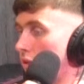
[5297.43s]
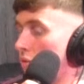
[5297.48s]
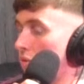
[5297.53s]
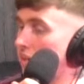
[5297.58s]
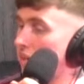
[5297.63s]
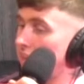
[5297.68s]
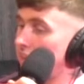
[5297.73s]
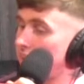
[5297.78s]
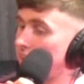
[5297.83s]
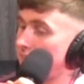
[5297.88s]

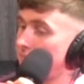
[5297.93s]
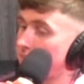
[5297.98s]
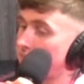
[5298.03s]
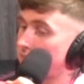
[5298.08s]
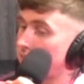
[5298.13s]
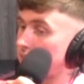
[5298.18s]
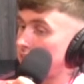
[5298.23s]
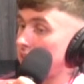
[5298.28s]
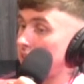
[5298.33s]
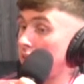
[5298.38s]
okay,
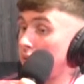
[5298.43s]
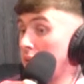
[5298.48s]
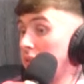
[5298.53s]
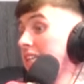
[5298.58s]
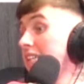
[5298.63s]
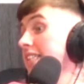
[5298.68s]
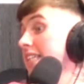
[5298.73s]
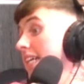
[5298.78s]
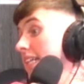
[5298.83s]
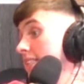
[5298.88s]
I
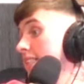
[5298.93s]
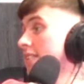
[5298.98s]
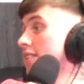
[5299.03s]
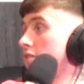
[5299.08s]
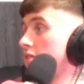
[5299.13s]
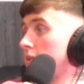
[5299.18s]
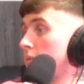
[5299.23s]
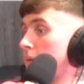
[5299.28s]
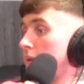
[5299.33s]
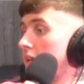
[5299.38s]
need to change
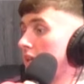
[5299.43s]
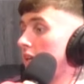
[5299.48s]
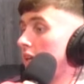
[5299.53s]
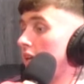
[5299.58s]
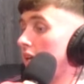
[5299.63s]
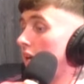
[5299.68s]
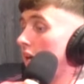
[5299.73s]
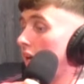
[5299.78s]
this on the bike.